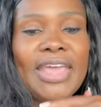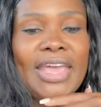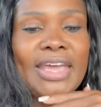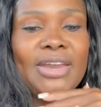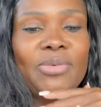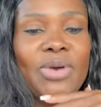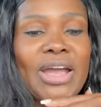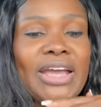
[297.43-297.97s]

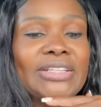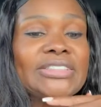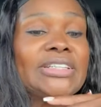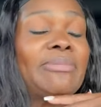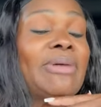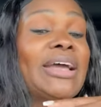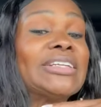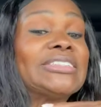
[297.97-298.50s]
Anyway,
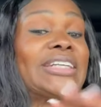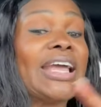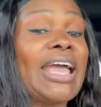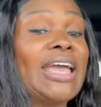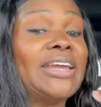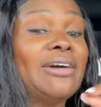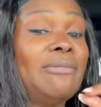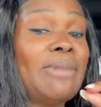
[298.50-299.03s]
somebody say
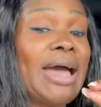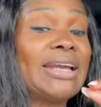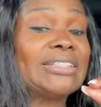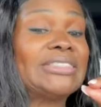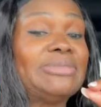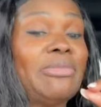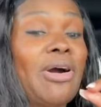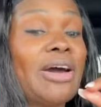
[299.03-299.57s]
ain't
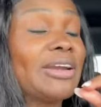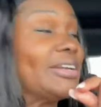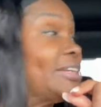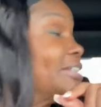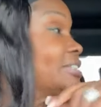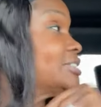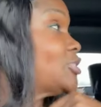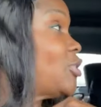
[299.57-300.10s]
nobody smarter
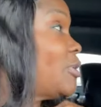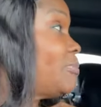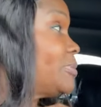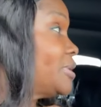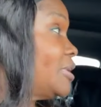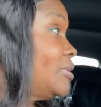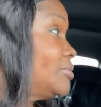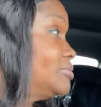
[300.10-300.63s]
than a
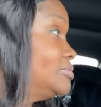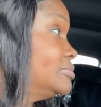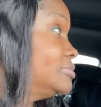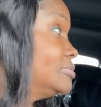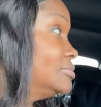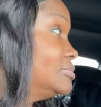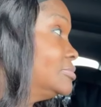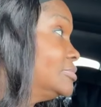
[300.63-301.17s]
Scorpio.
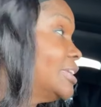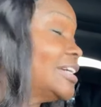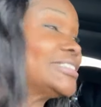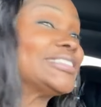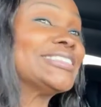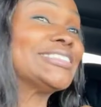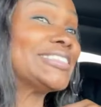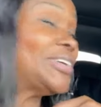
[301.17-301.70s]

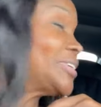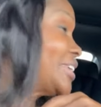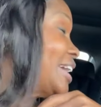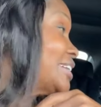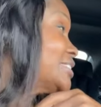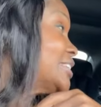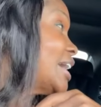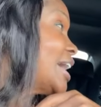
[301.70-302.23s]
That's a
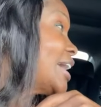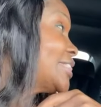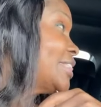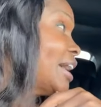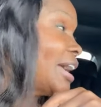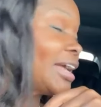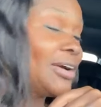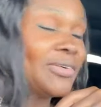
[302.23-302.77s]
zodiac sign
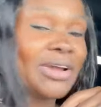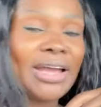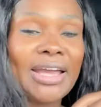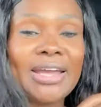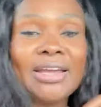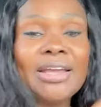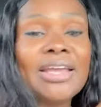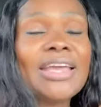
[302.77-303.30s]
thing,
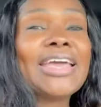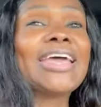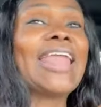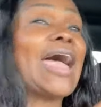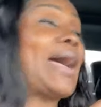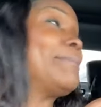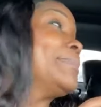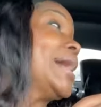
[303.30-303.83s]
okay? And
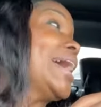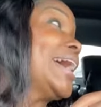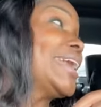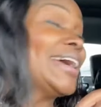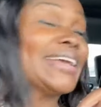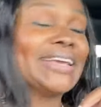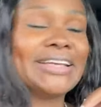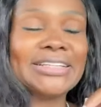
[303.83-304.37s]
I'm
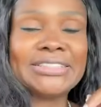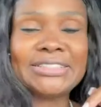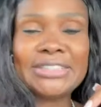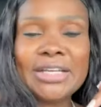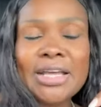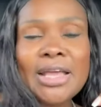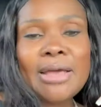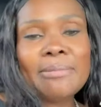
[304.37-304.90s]
mad, I guess.